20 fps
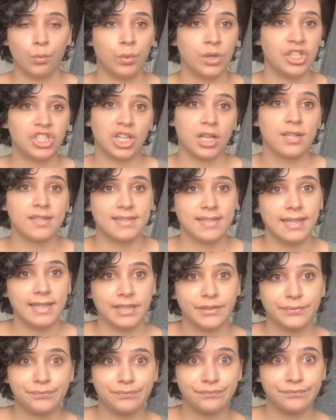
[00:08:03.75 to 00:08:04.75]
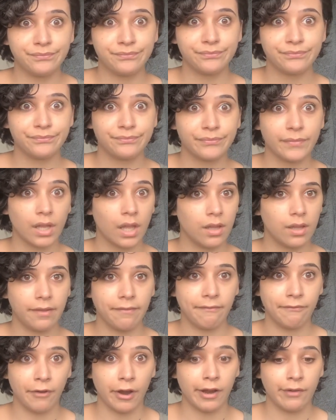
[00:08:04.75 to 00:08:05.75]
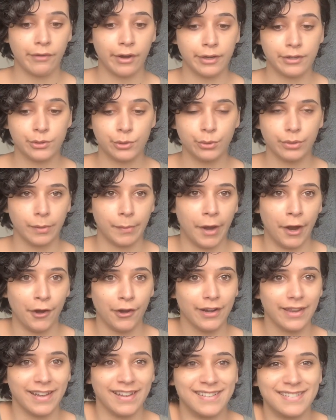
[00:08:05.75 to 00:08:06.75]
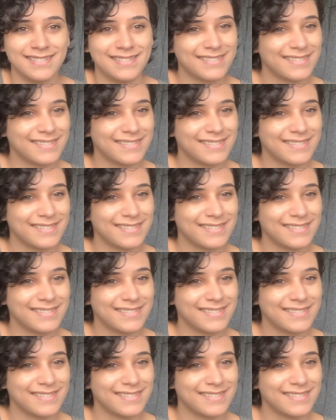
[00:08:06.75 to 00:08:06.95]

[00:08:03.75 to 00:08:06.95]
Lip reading: we shall see very, very soon apparently.